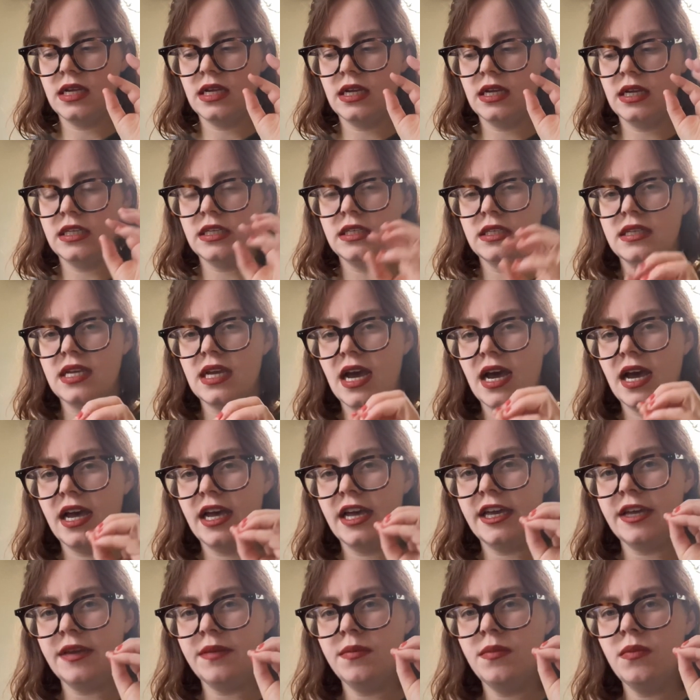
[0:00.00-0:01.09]
in
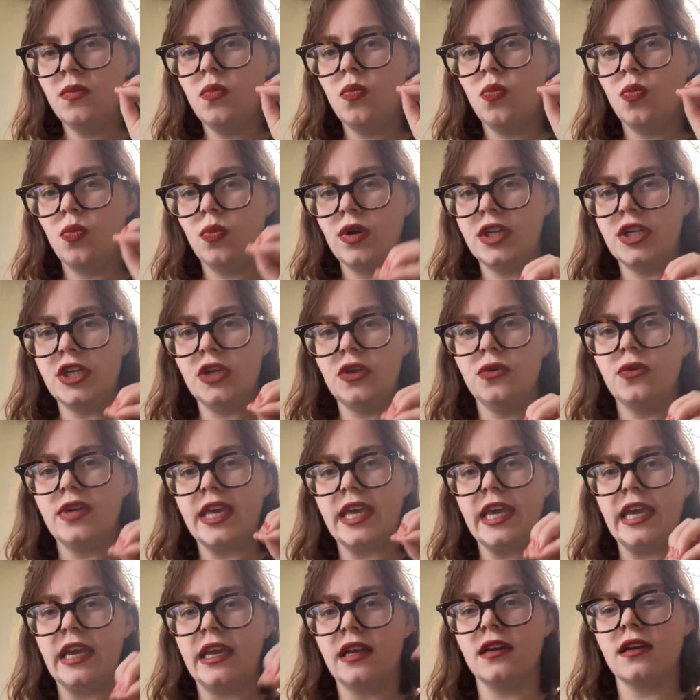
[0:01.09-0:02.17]
time when you
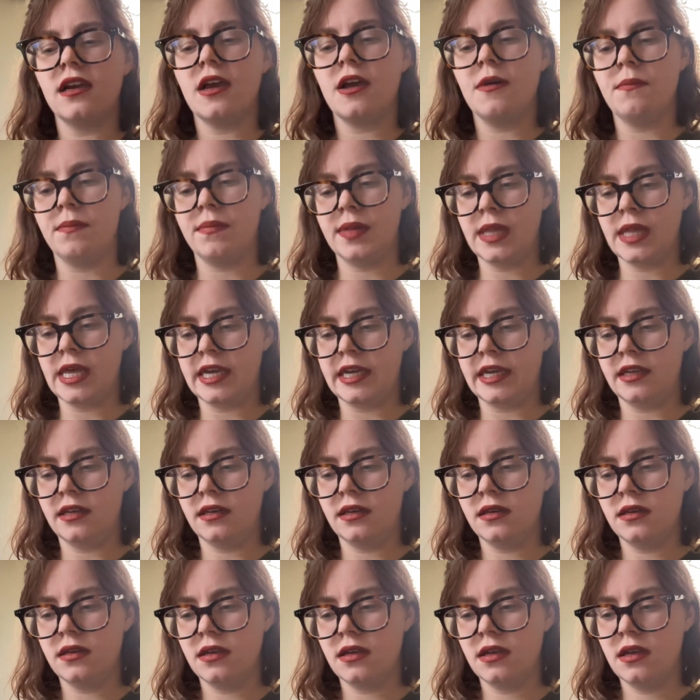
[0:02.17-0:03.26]
can
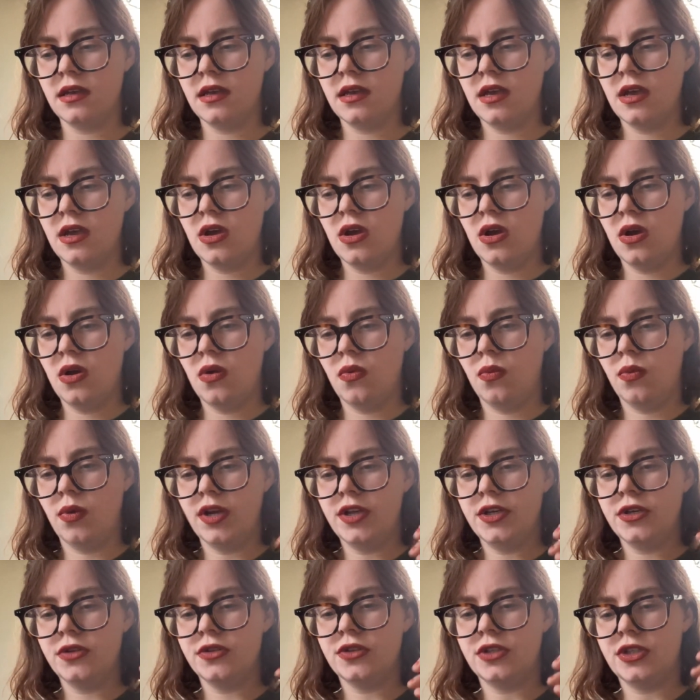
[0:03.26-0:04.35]
complain,
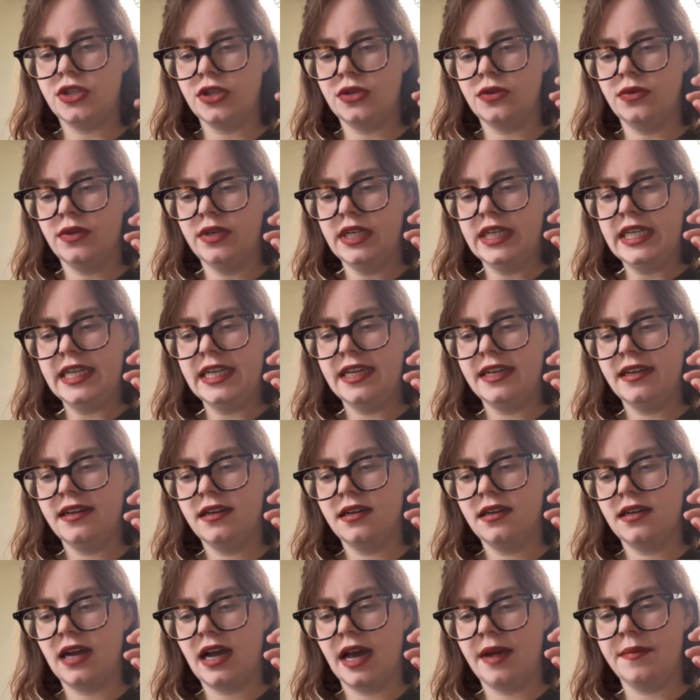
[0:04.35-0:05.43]
what you're doing,
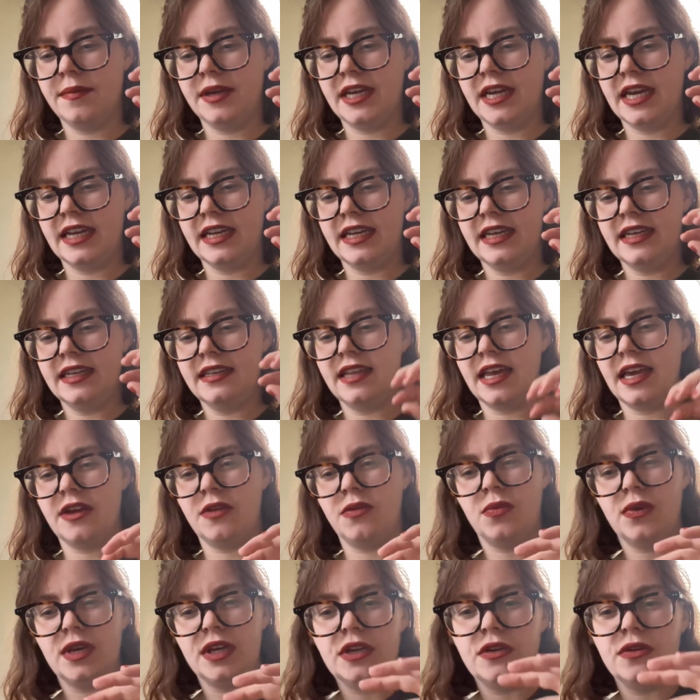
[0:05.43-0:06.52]
I'm getting
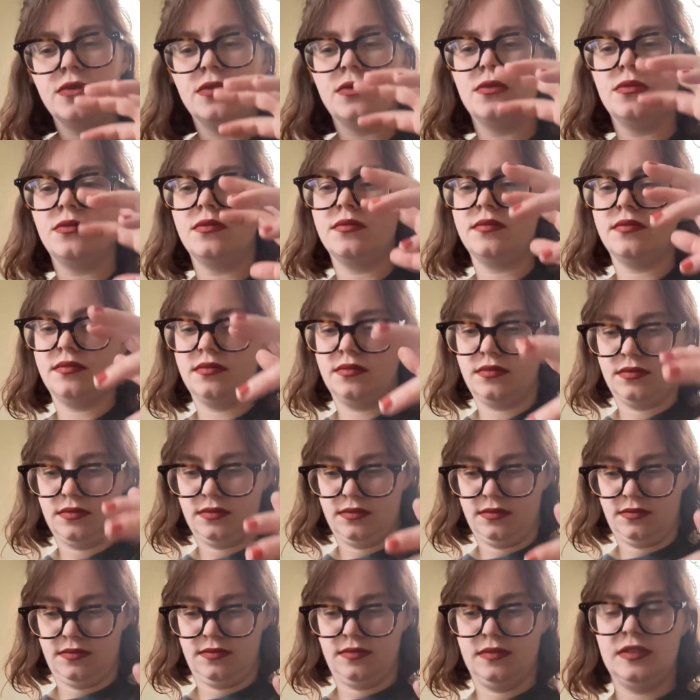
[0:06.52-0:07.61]
like when you,
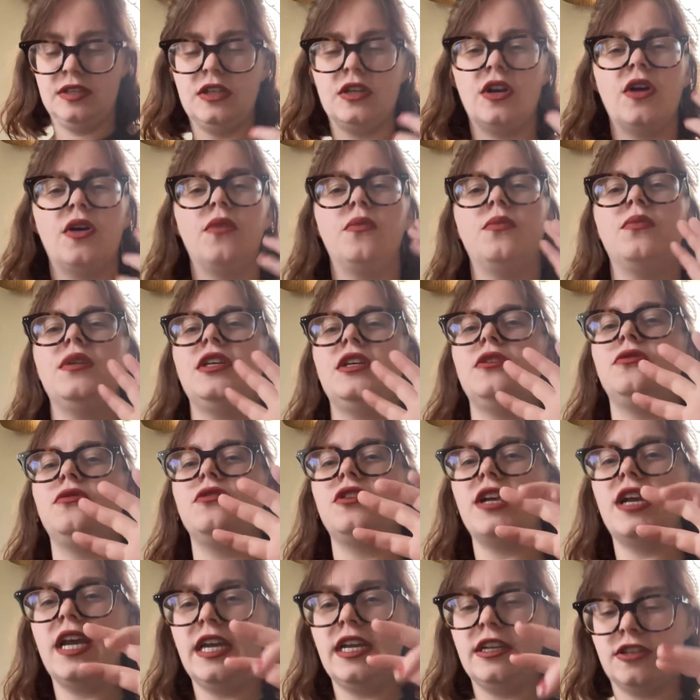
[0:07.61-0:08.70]
you know, when you
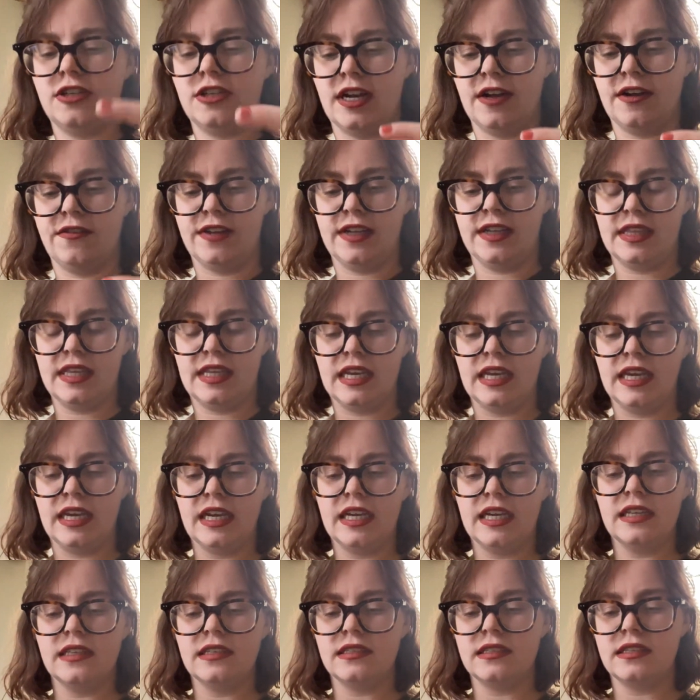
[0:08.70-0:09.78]
change and everything
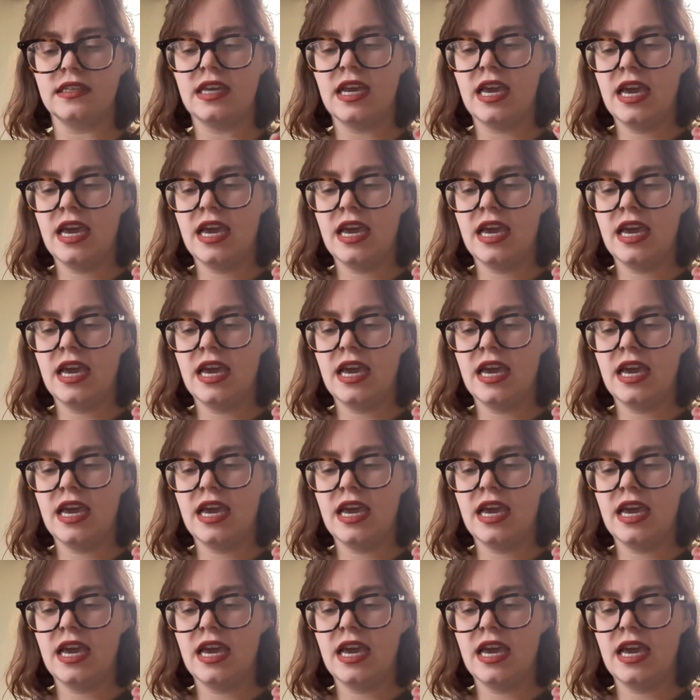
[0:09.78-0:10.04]
is,